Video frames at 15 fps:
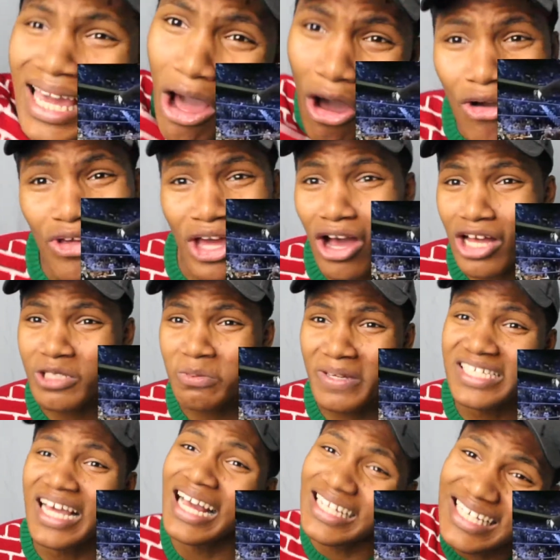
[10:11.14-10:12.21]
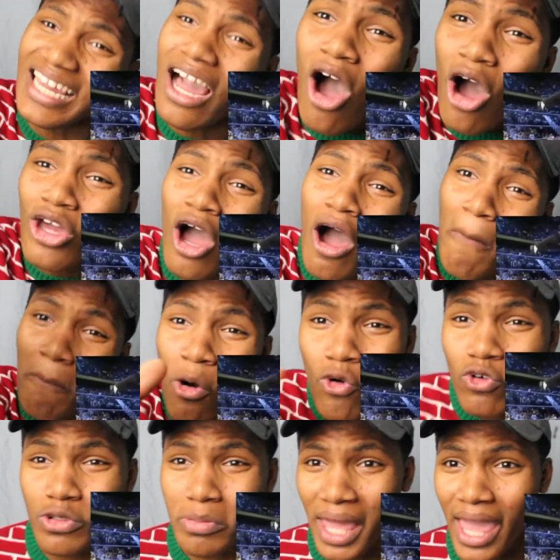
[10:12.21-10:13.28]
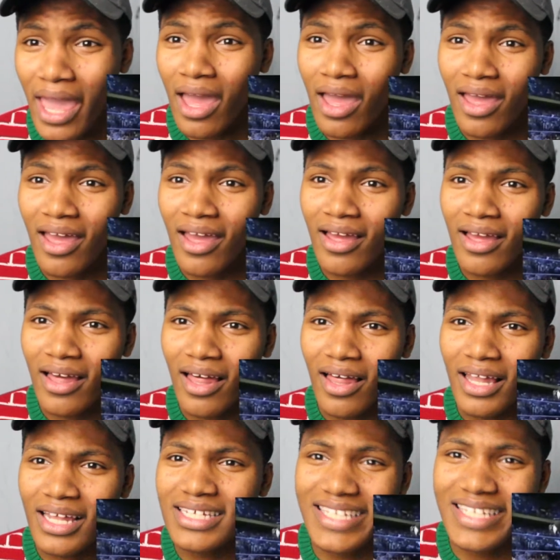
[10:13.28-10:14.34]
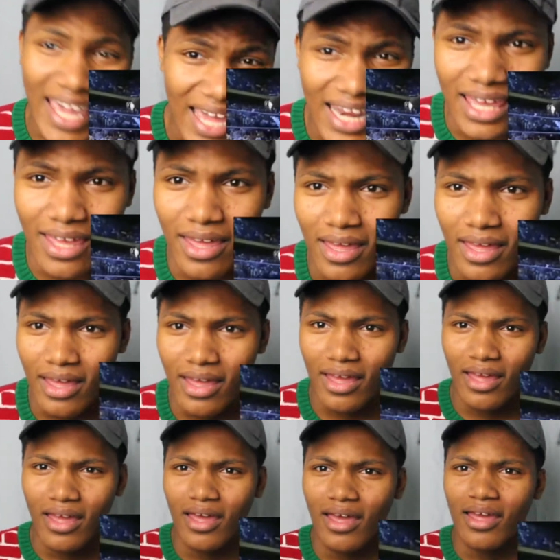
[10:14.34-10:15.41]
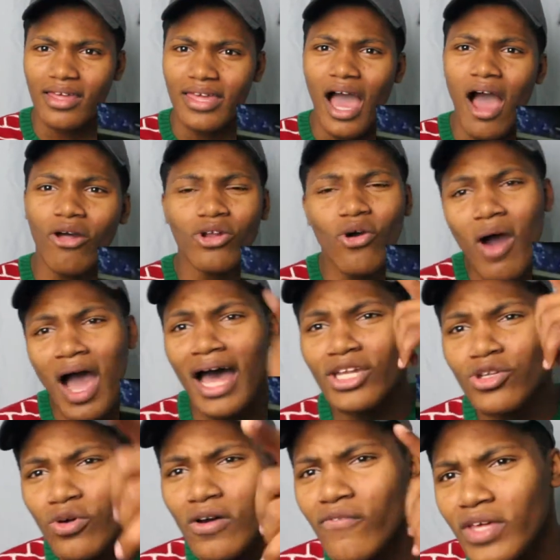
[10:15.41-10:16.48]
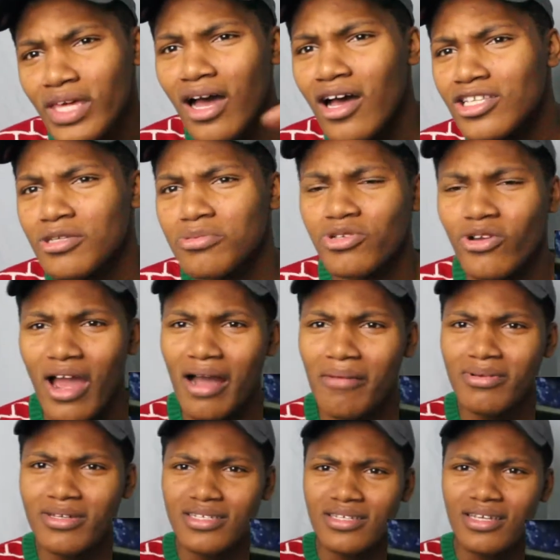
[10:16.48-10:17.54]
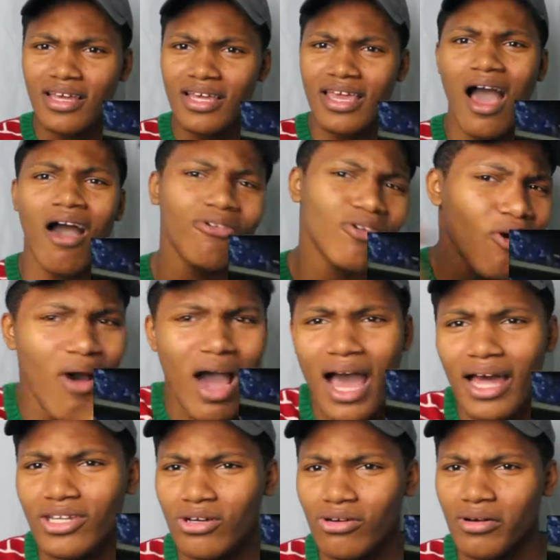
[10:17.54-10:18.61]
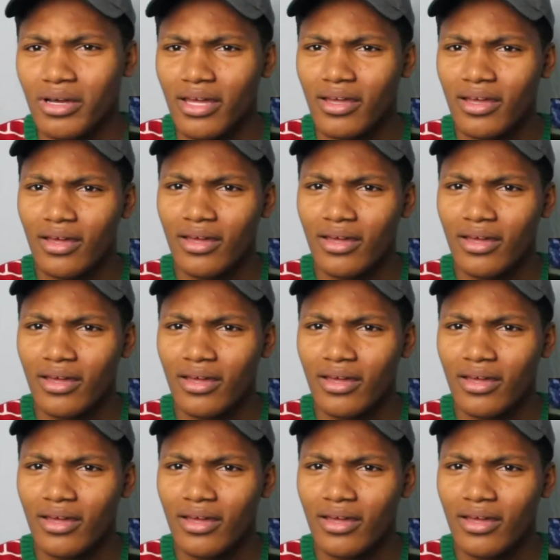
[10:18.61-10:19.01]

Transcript: take all y'all spills. I take all y'all moves, man. Let's get it. Y'all know I do it for y'all subscribers. Y'all know I do it.